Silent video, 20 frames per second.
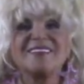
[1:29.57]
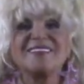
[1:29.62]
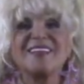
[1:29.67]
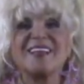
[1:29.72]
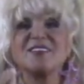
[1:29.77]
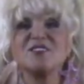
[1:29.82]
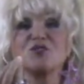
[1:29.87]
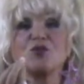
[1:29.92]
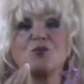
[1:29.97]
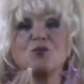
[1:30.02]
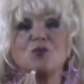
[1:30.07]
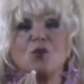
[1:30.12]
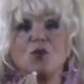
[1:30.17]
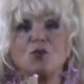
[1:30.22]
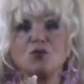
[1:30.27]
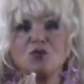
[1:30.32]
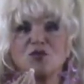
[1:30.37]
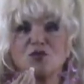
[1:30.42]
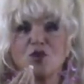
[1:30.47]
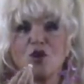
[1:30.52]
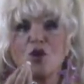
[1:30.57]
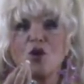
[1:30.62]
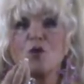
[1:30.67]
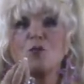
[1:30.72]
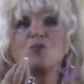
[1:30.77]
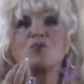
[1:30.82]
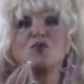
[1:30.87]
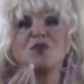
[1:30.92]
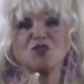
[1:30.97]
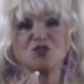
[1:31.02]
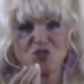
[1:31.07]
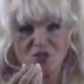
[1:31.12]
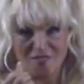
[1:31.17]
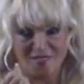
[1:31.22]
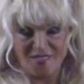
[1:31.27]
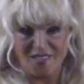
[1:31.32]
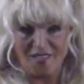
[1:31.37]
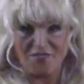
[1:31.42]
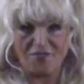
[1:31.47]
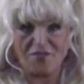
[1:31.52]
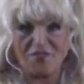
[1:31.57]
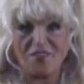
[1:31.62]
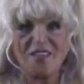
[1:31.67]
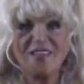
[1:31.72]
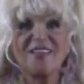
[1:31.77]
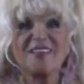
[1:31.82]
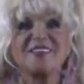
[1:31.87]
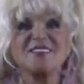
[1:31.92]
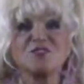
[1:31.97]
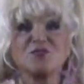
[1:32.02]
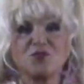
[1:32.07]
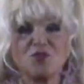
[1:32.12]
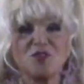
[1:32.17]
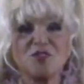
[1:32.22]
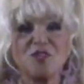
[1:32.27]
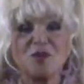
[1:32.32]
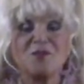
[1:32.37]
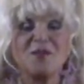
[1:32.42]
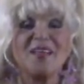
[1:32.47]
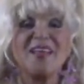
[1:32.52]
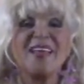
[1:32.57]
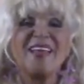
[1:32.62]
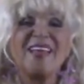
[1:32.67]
That's the most precious gift, is freedom.